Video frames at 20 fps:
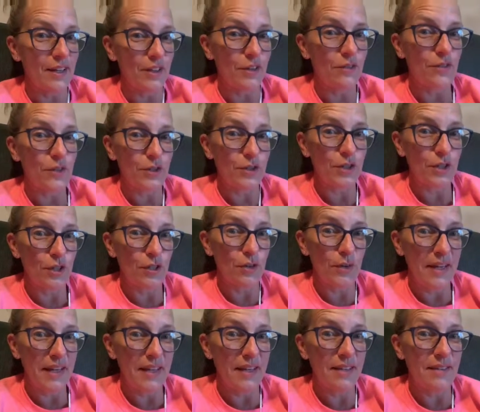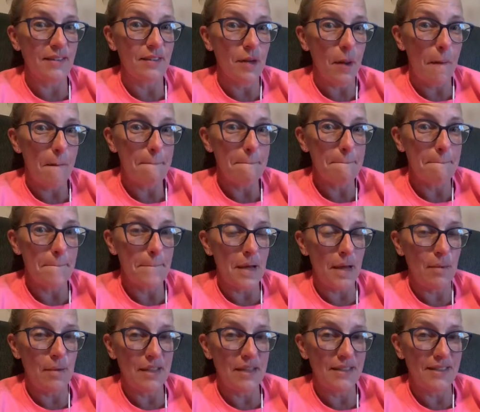first ingredient, maybe
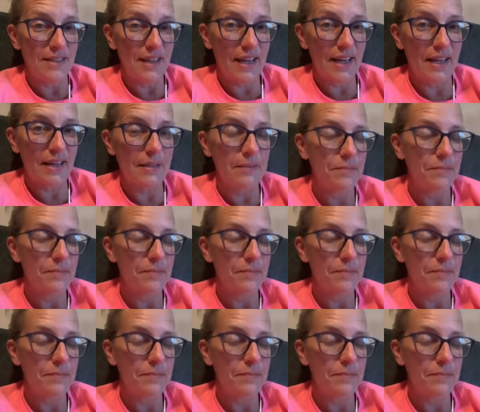the second.